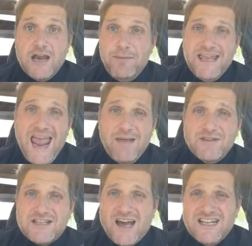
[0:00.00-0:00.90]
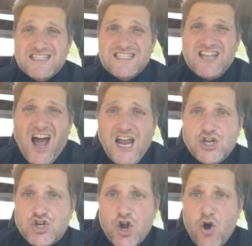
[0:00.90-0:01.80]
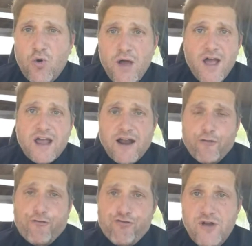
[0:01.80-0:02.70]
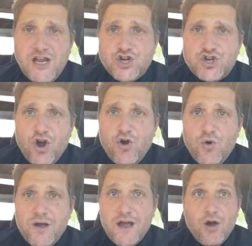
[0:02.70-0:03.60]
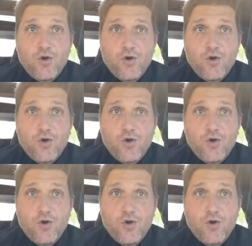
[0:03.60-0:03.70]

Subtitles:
And he became this kind of sideshow, kind of freak show.